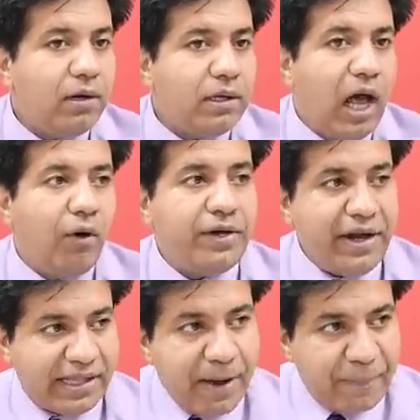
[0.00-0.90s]
Now,
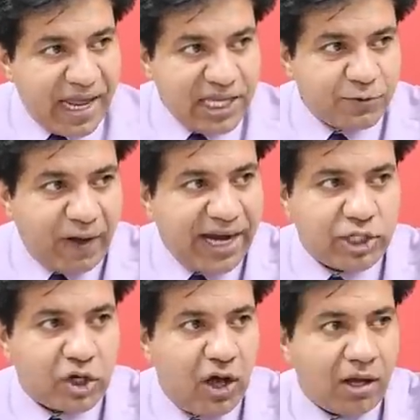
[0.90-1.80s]
did they place white
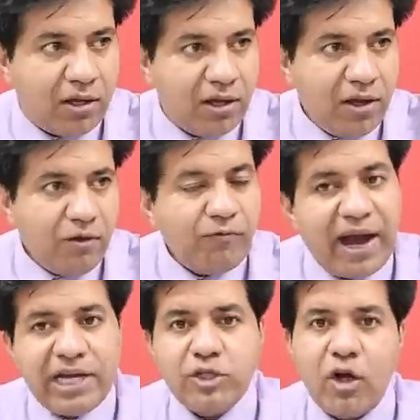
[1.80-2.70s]
chalk?
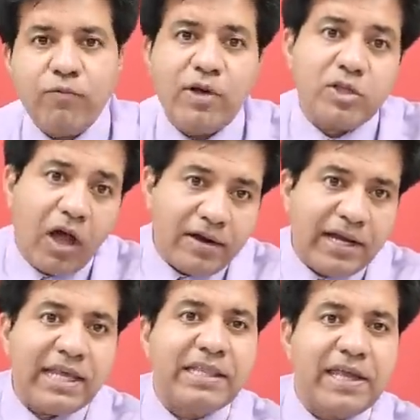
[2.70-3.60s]
White chalk was
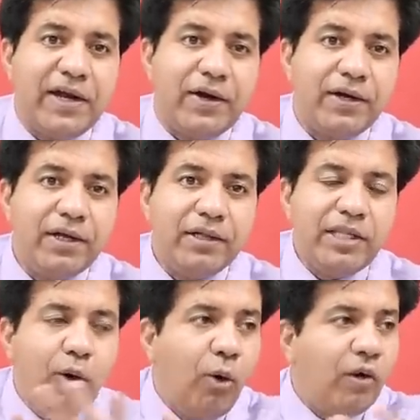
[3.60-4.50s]
already there.
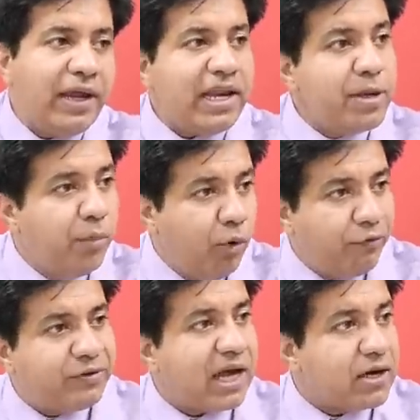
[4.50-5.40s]
They only
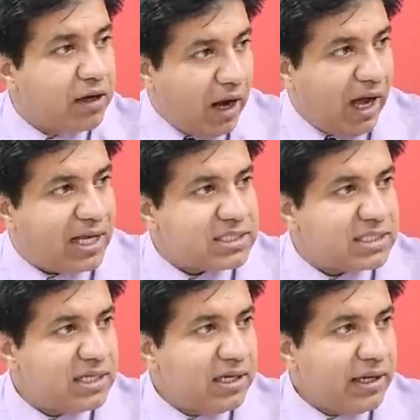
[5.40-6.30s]
removed the
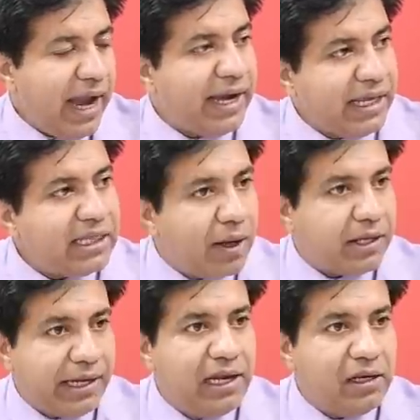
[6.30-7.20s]
grass and in the
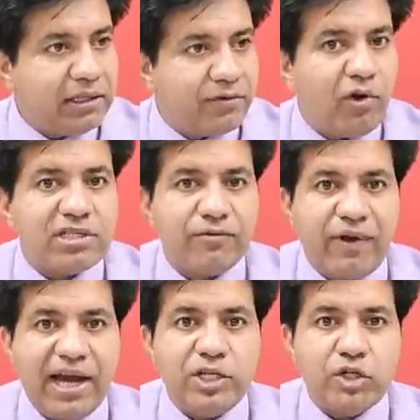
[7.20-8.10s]
hill there was the
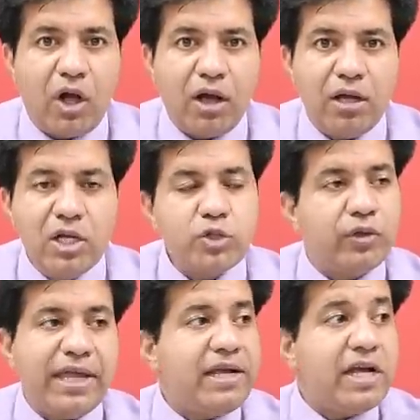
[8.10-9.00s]
white chalk. So
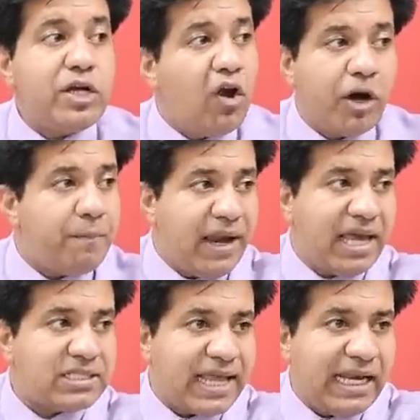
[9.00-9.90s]
they did not
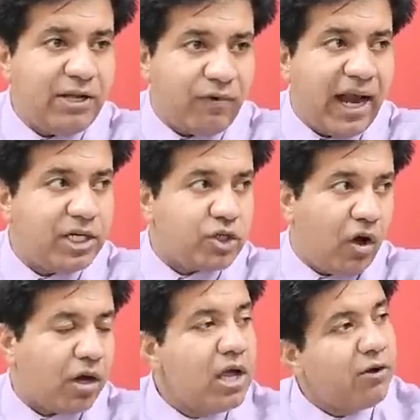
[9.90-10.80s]
place any white
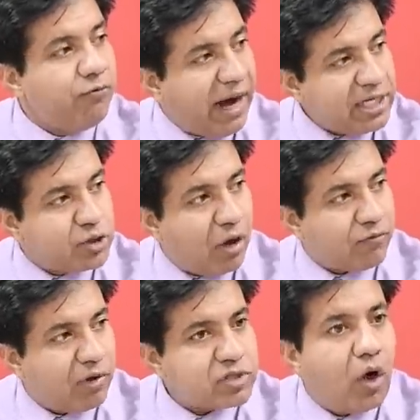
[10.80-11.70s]
chalk. White chalk
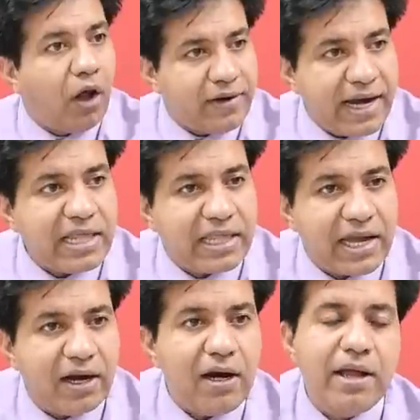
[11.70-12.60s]
was already
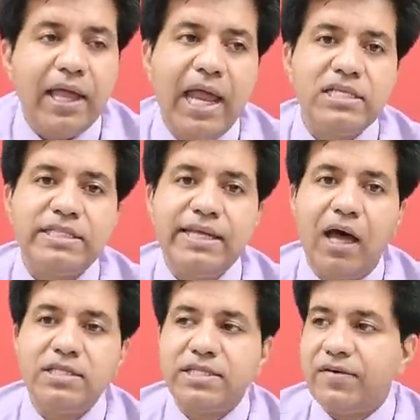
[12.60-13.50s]
there. Hence the
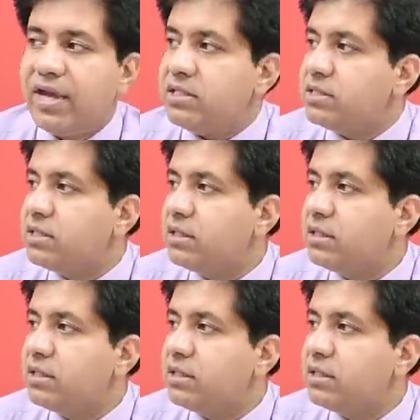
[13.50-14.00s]
answer is